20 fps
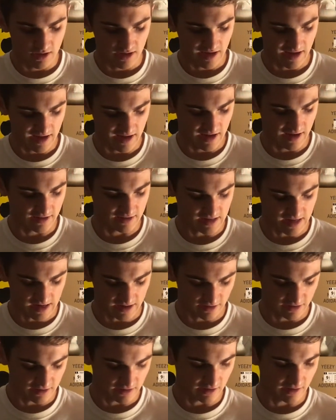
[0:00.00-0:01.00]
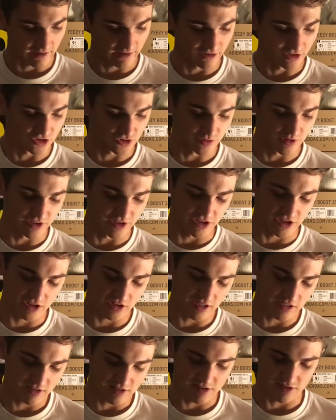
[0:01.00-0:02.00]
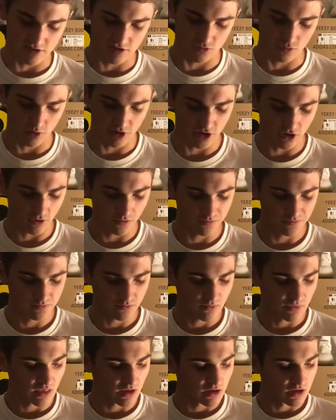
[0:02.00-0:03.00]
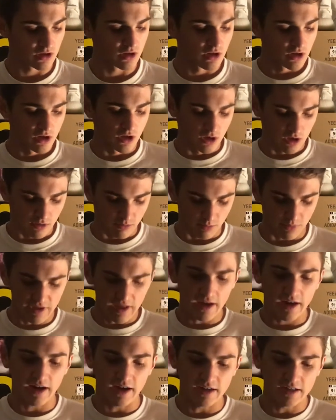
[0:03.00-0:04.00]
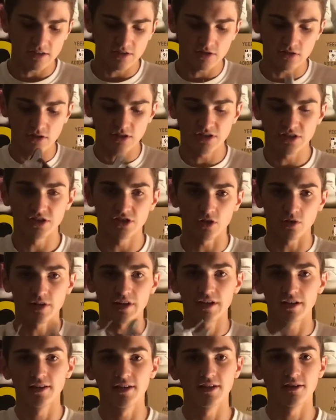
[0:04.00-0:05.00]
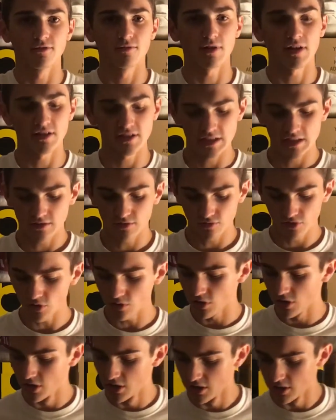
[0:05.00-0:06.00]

And I think it looks really good like this as well. But yeah guys, let's just go ahead and get right to this review.